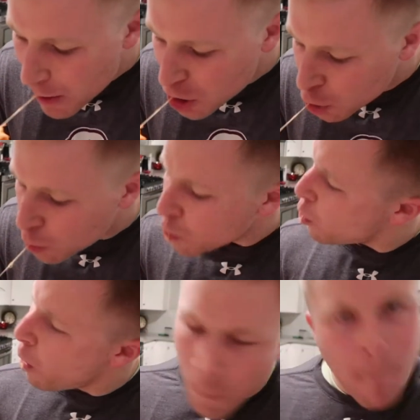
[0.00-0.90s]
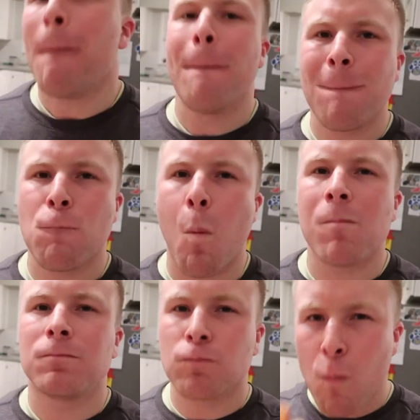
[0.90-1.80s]
Wow. Ready? Yeah.
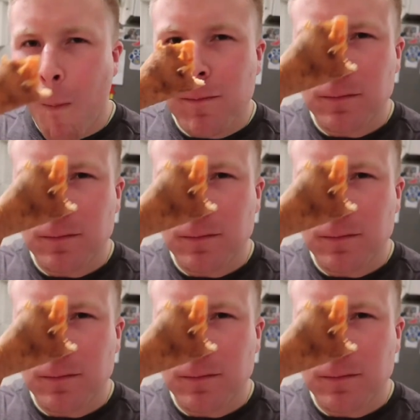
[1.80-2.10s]
Who's